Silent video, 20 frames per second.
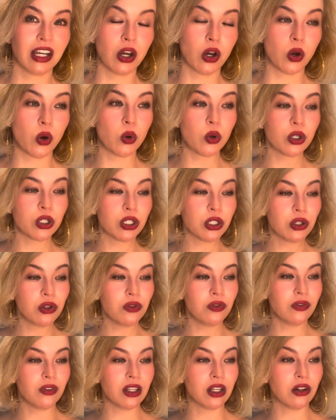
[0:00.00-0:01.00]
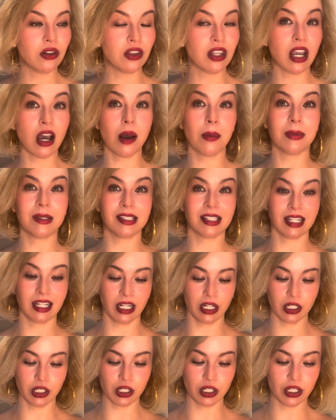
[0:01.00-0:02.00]
Or do you feel the opposite
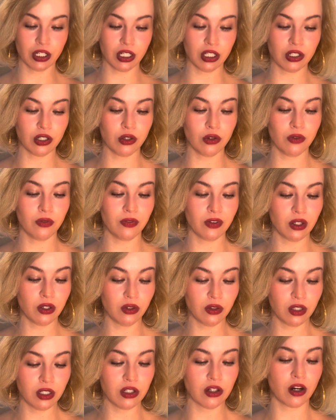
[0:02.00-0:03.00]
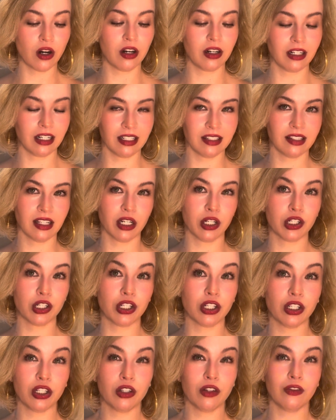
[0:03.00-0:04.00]
energy? Do you feel the darkness
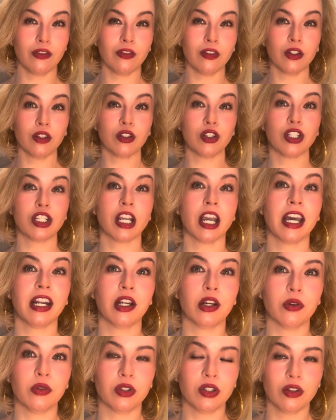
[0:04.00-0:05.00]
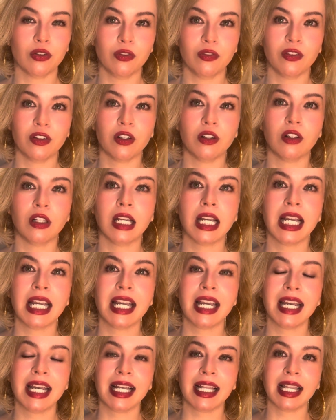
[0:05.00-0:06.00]
energy? Do you feel shadow? Do you feel
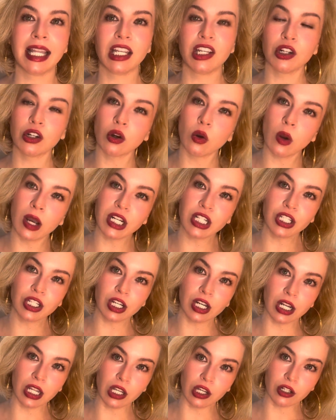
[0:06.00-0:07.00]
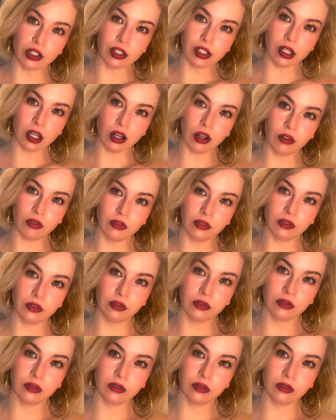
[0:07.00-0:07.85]
like you're questioning yourself?